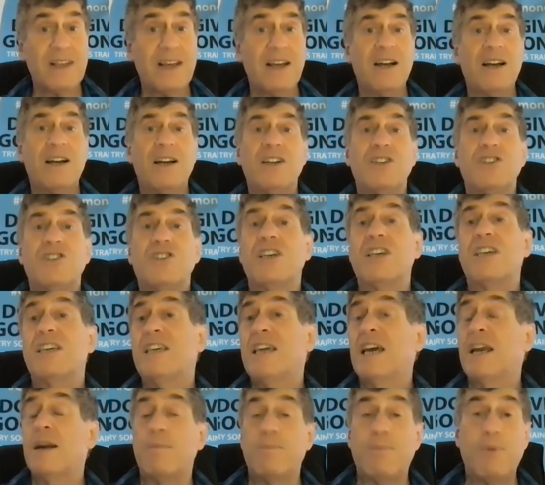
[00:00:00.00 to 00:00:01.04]
uh, to
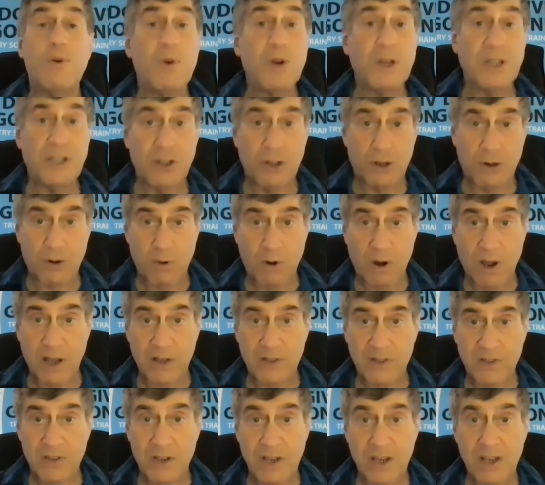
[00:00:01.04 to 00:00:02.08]
get a point
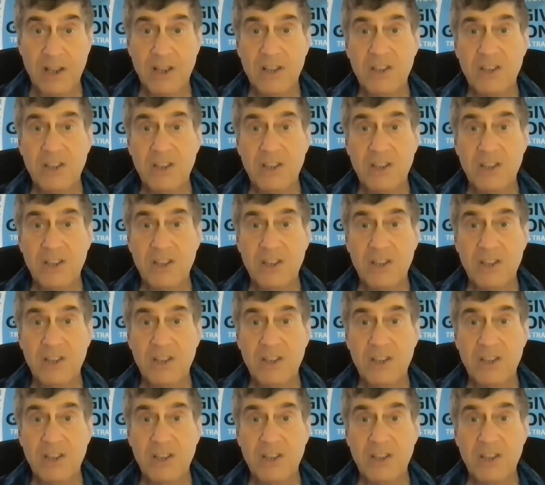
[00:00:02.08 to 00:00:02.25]
across.